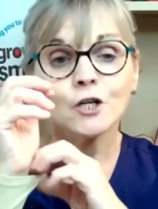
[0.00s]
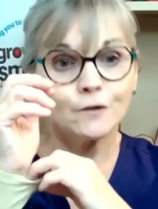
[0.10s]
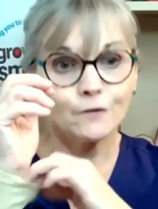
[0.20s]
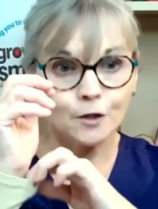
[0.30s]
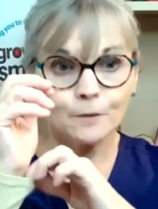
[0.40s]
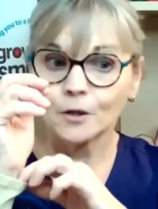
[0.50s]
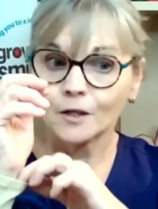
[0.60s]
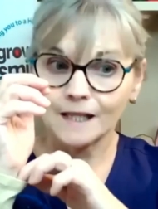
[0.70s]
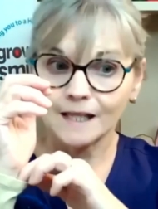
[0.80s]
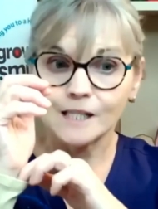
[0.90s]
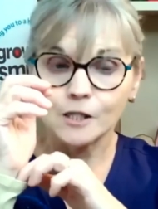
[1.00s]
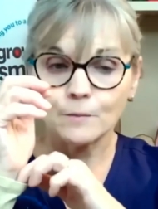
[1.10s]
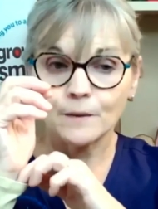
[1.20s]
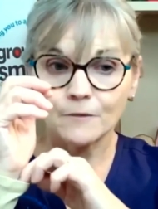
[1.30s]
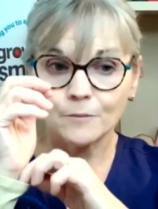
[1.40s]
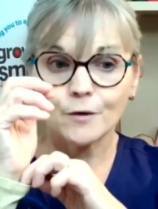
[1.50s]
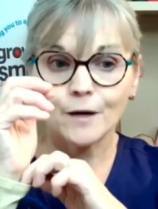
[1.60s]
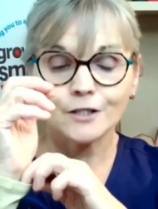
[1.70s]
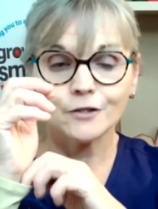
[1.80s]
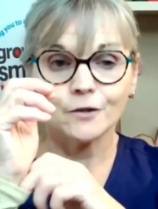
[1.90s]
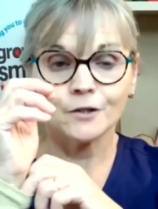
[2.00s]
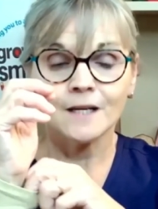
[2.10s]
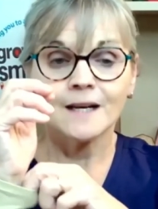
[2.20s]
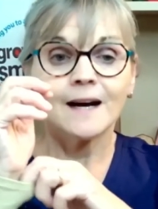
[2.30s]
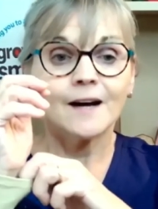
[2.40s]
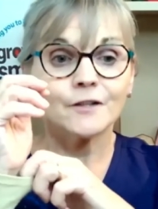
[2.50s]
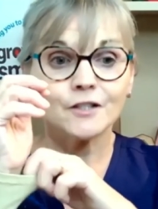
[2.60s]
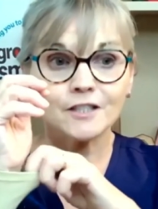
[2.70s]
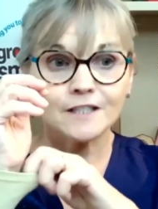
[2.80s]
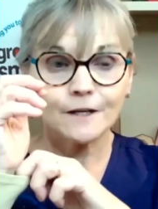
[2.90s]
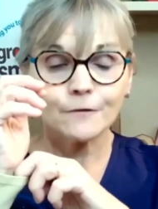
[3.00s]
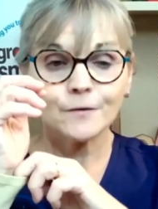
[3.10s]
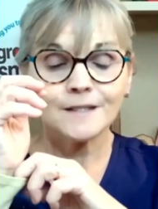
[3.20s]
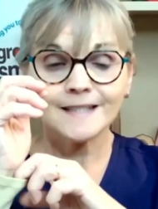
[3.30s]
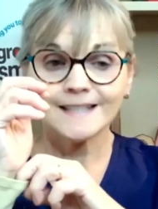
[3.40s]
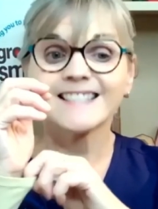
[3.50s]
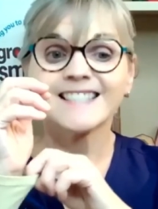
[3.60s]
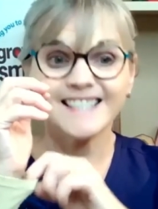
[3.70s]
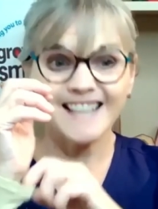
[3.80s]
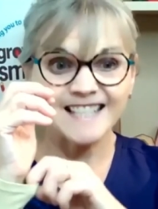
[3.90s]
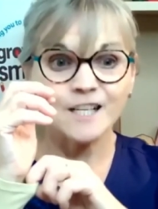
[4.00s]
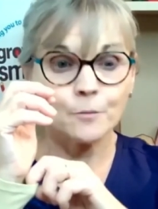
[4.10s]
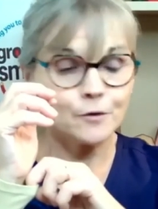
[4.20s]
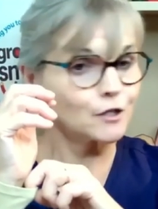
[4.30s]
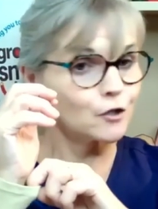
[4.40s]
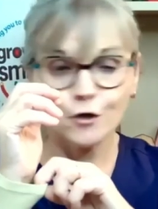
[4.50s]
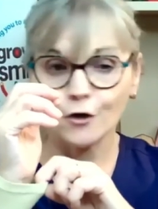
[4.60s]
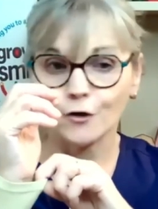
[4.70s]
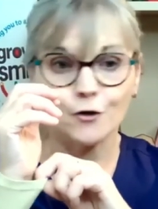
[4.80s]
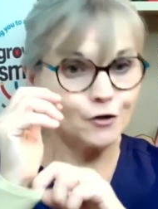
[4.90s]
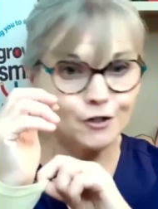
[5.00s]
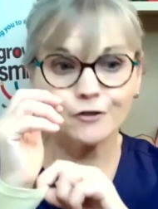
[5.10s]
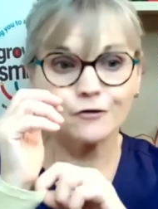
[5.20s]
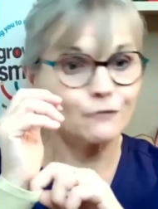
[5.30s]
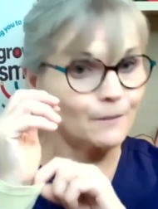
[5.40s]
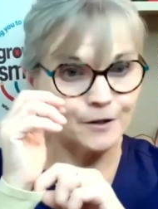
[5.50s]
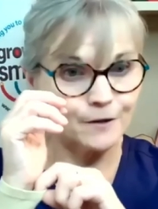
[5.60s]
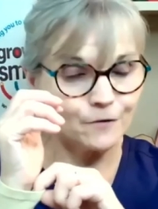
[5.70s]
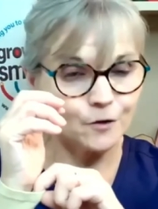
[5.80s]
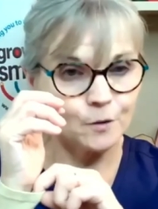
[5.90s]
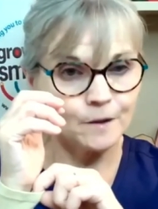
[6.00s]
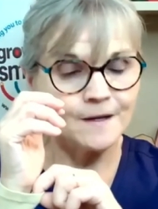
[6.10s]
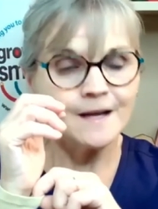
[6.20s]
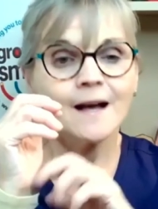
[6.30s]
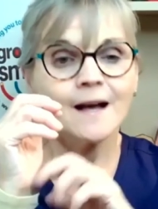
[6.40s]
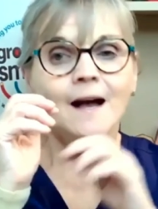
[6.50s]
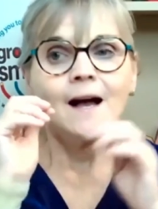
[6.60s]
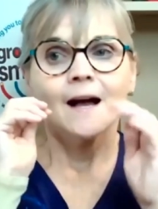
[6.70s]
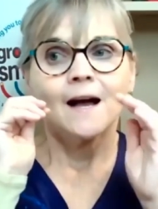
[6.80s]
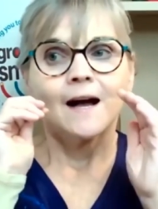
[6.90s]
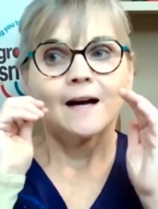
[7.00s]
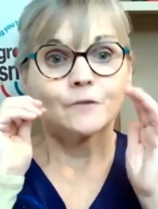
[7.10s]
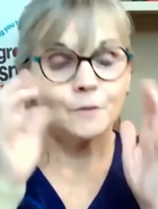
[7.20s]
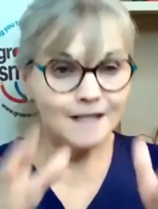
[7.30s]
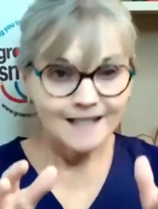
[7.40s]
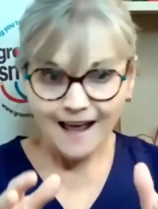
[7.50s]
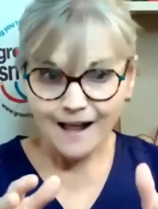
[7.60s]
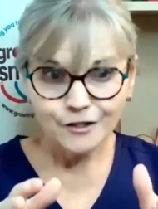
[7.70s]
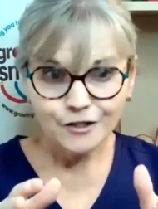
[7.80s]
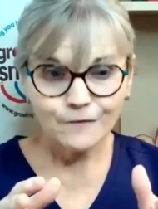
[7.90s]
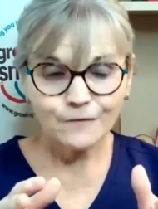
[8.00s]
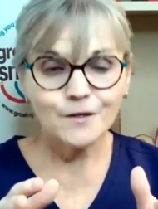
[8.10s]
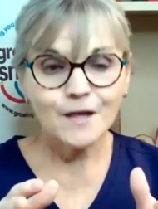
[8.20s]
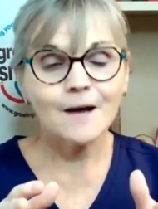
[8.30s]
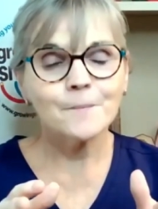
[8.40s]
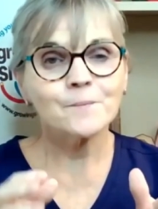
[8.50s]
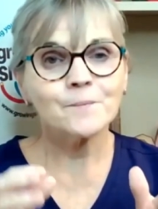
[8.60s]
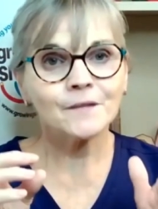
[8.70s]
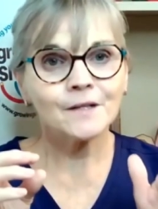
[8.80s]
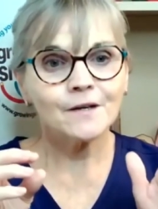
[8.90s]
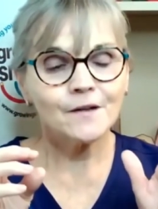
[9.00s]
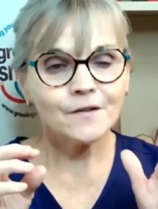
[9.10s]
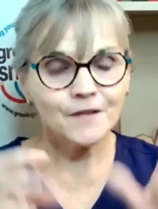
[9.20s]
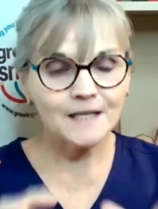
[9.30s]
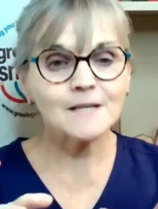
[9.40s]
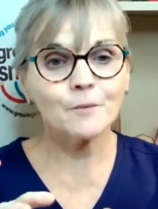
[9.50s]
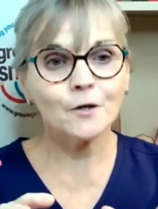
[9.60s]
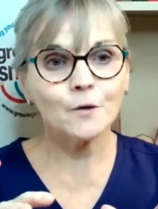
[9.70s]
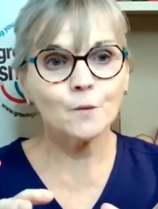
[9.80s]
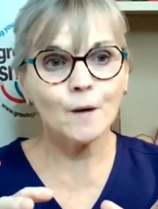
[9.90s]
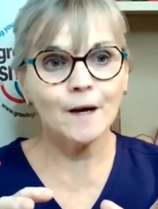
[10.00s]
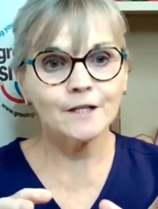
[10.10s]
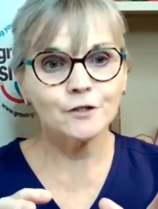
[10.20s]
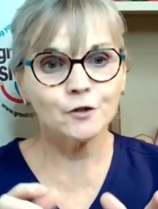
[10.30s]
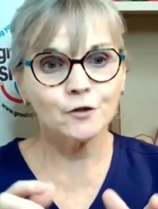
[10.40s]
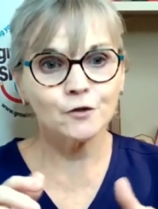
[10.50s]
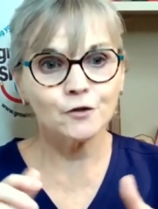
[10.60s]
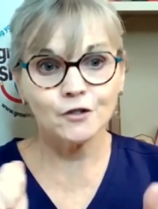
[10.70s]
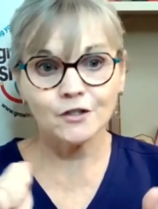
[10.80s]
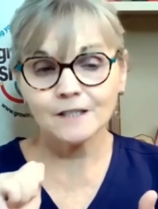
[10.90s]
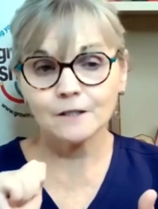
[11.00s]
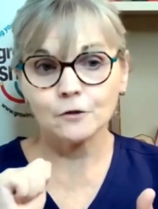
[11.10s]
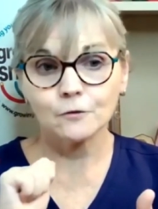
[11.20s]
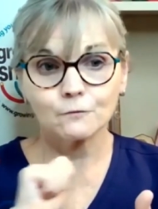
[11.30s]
you've got to put a little bit of pressure on. And there's a different gentle pressure. You are not scrubbing the floor. You want an analogy for that? Think about when you used to